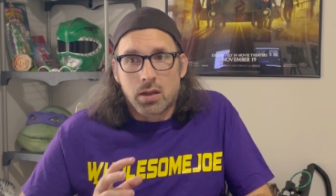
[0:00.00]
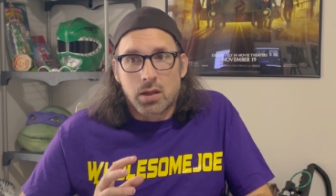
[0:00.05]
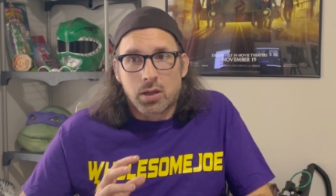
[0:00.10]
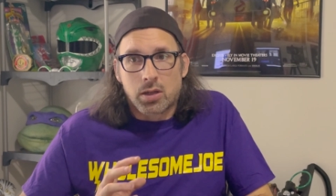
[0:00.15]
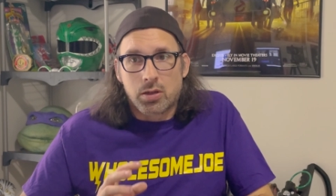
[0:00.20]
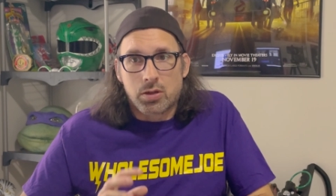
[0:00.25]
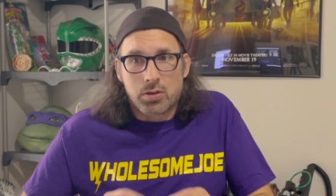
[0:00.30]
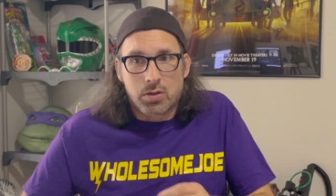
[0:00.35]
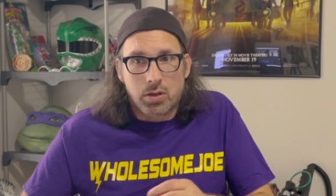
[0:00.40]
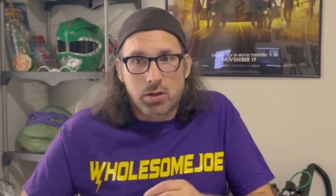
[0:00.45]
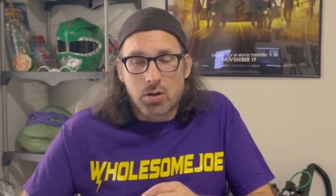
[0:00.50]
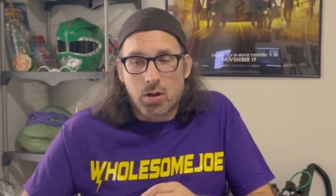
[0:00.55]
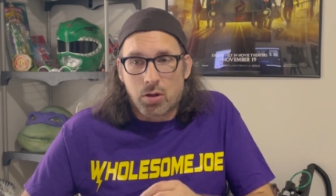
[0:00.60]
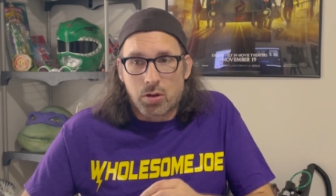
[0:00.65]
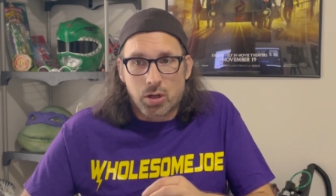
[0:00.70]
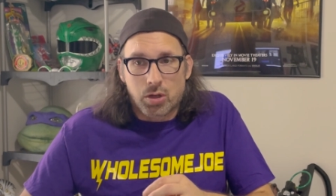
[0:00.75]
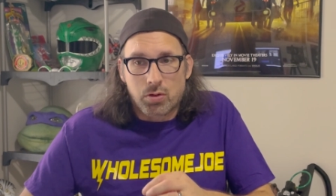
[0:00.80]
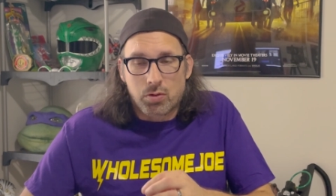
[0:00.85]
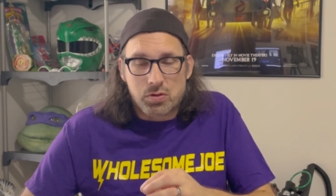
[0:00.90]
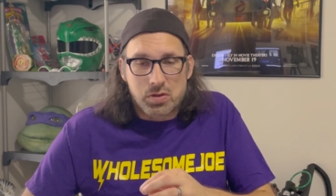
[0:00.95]

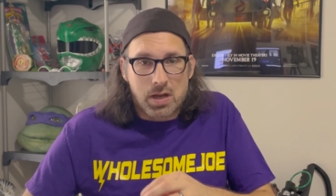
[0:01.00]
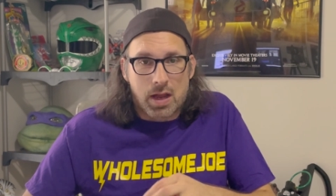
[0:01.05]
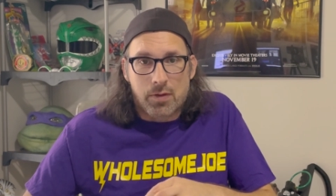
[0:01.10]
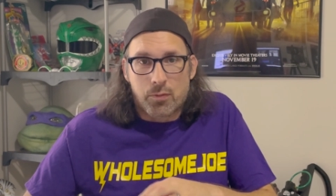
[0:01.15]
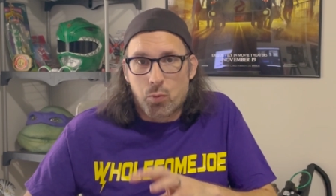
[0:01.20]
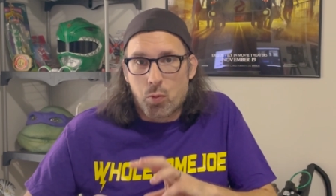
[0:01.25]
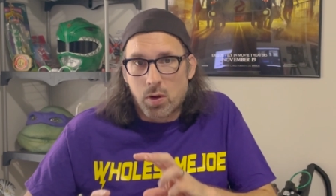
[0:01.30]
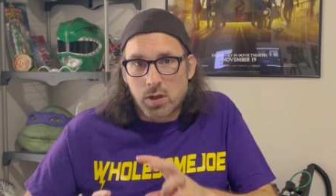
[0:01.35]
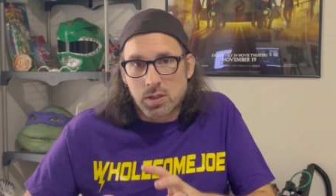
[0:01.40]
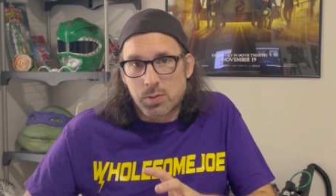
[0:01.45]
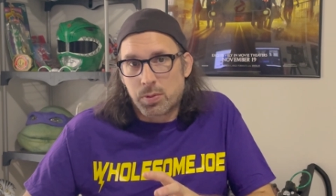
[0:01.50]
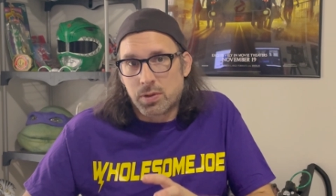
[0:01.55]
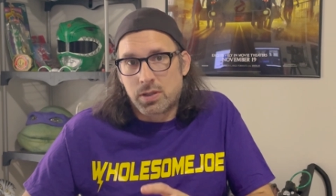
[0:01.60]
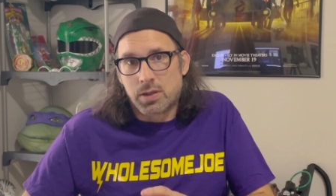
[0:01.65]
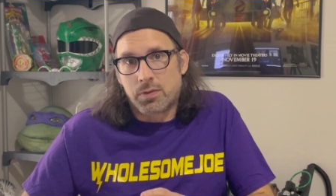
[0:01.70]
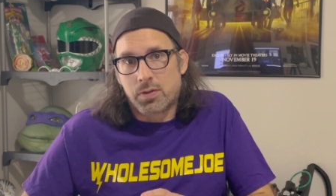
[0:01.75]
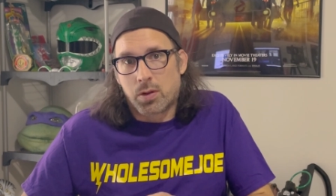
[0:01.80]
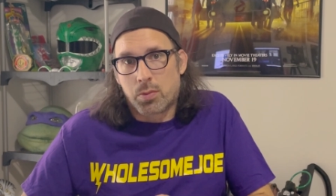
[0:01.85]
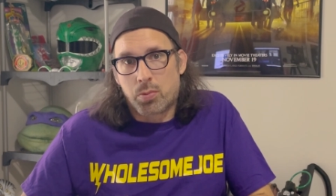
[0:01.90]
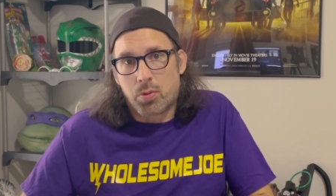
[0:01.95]
you just have one
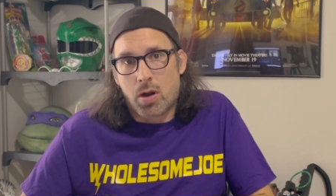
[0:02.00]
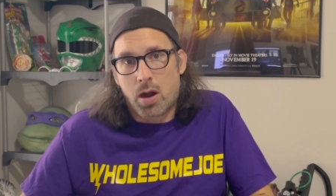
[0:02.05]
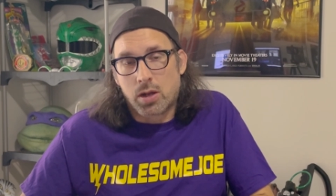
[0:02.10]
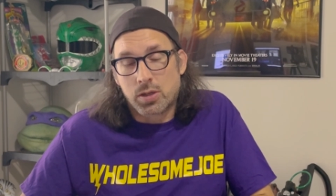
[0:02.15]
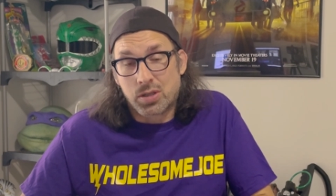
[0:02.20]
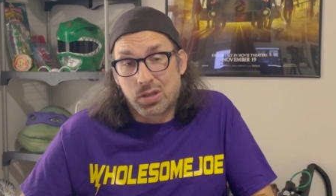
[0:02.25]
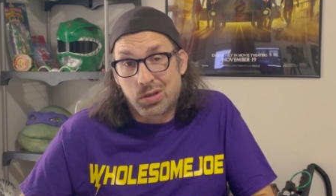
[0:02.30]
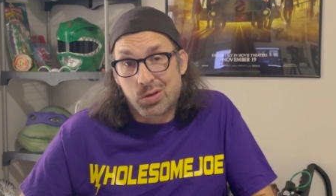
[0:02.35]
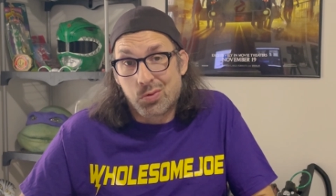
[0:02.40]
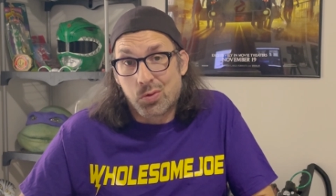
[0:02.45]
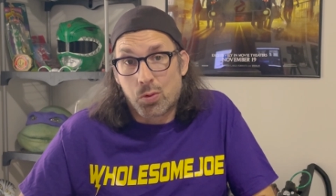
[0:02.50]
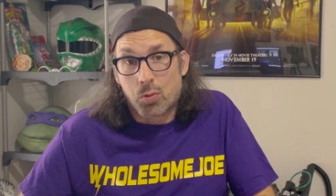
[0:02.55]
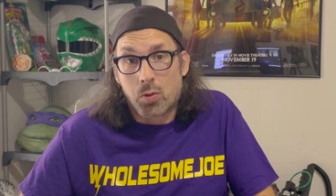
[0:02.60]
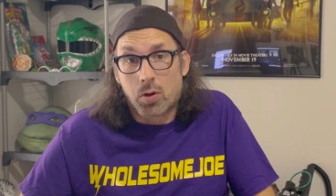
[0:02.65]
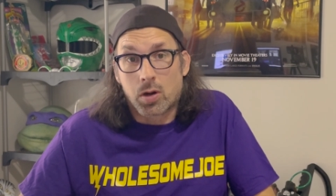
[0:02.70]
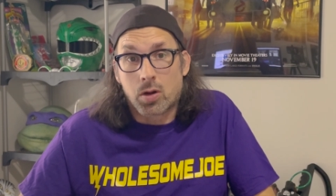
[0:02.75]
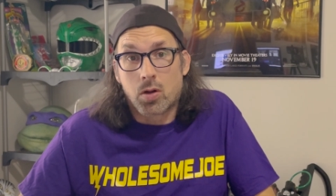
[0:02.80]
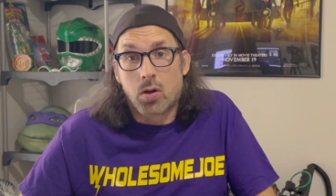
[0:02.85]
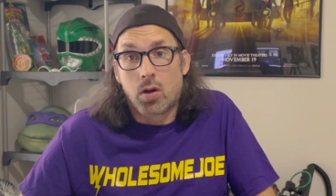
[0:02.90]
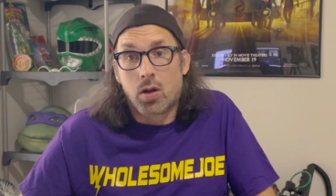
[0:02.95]
specific project you want to
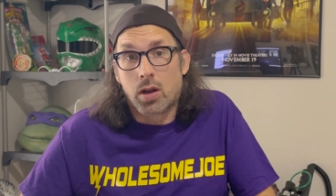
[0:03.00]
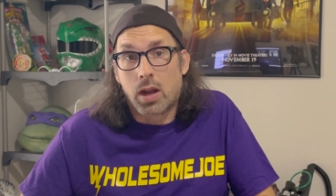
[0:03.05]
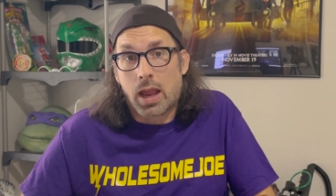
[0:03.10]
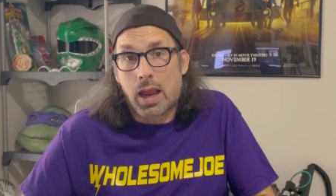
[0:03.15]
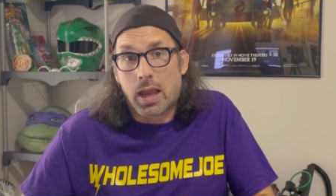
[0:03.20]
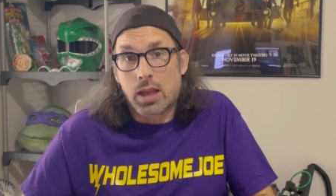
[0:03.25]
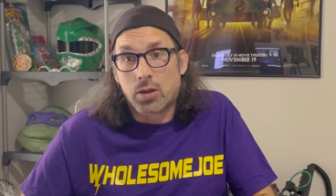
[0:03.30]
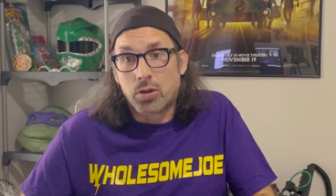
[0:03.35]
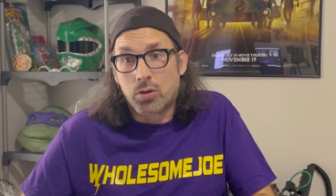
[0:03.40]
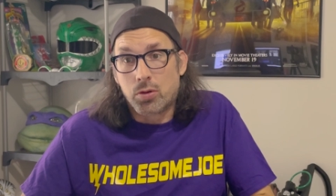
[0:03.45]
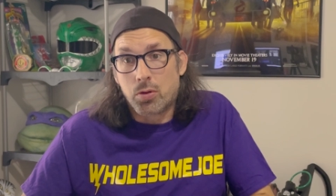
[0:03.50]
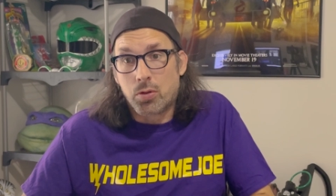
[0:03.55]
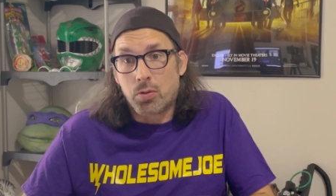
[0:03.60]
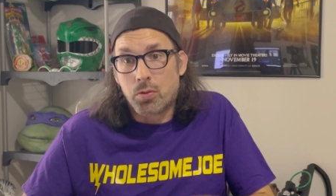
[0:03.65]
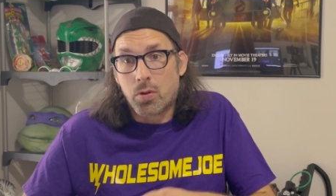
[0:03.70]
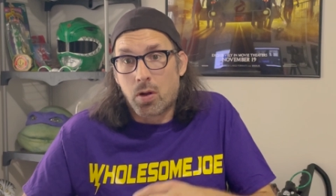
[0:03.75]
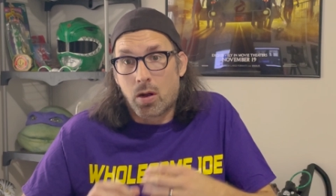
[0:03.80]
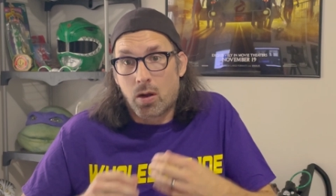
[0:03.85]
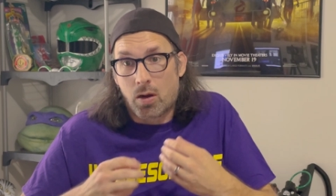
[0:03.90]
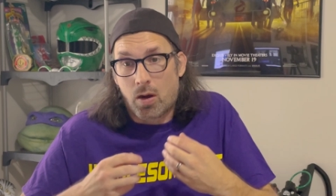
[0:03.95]
work on and
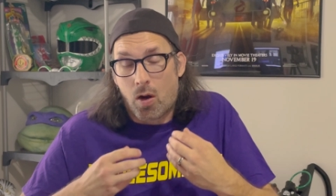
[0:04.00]
you